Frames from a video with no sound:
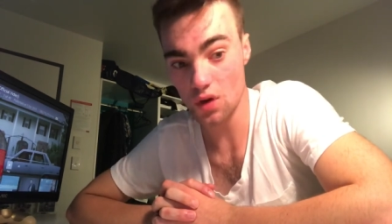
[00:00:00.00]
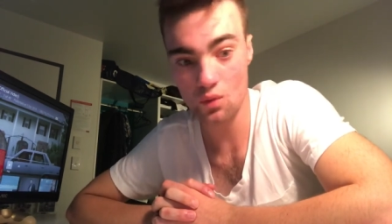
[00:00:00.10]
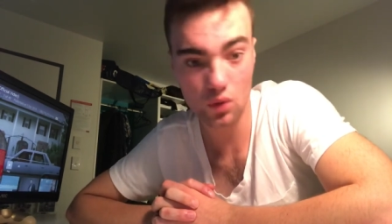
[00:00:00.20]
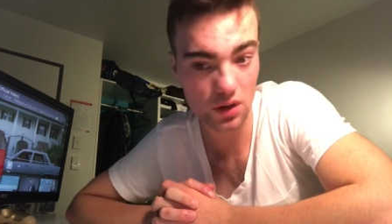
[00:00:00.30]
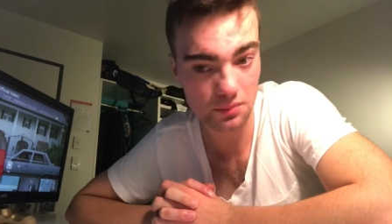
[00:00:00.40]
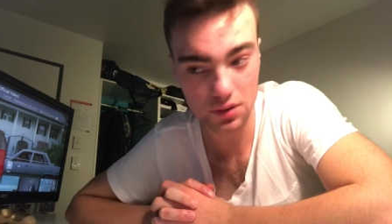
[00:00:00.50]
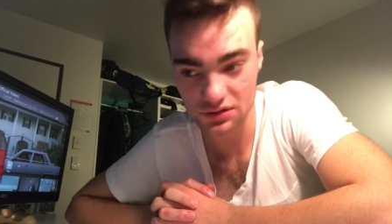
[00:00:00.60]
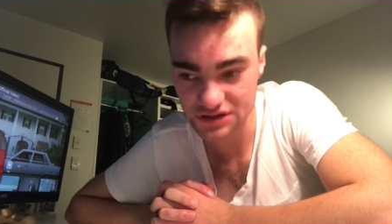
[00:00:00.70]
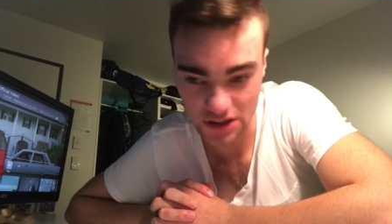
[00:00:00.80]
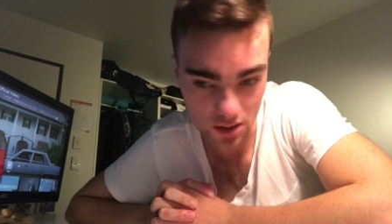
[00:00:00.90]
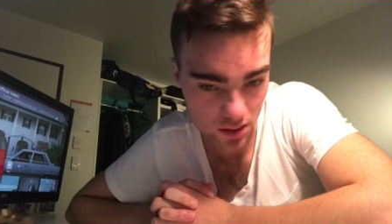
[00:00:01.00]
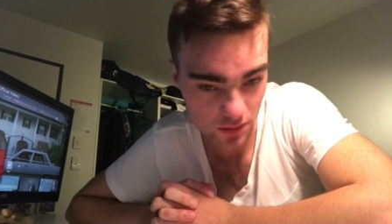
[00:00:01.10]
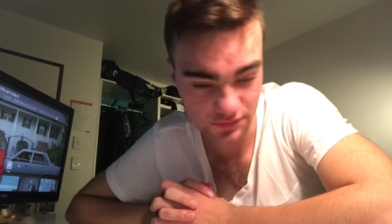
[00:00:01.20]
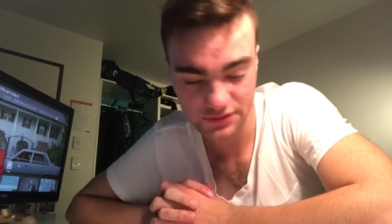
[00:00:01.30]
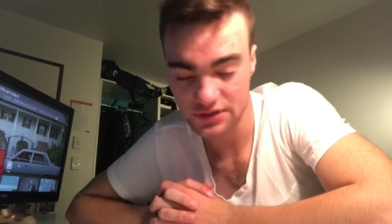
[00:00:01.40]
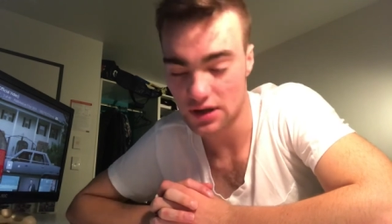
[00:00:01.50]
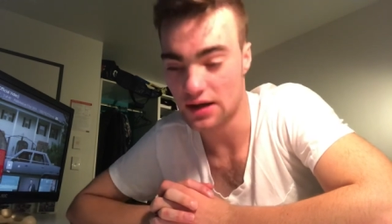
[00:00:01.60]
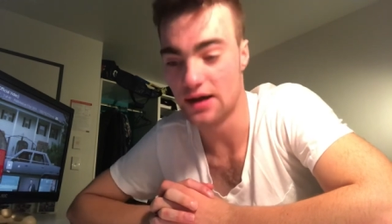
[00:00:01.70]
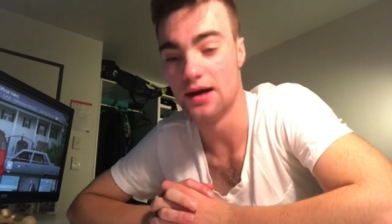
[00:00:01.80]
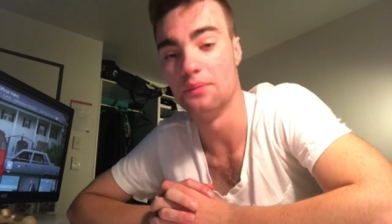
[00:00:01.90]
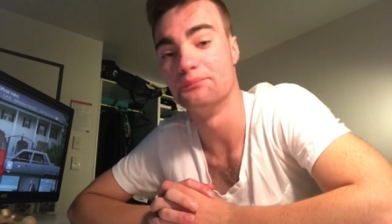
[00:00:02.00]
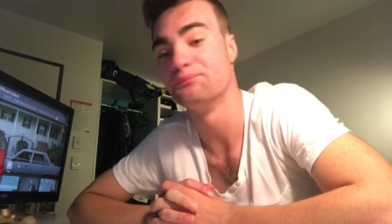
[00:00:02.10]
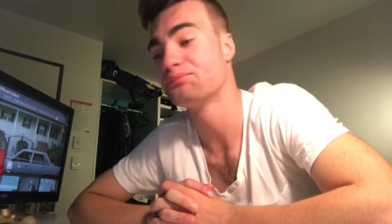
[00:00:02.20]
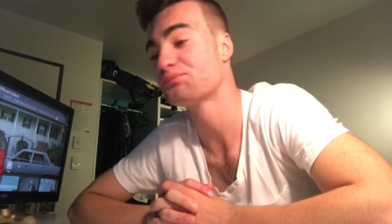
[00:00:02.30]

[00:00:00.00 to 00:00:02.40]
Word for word: what i'm posting of um,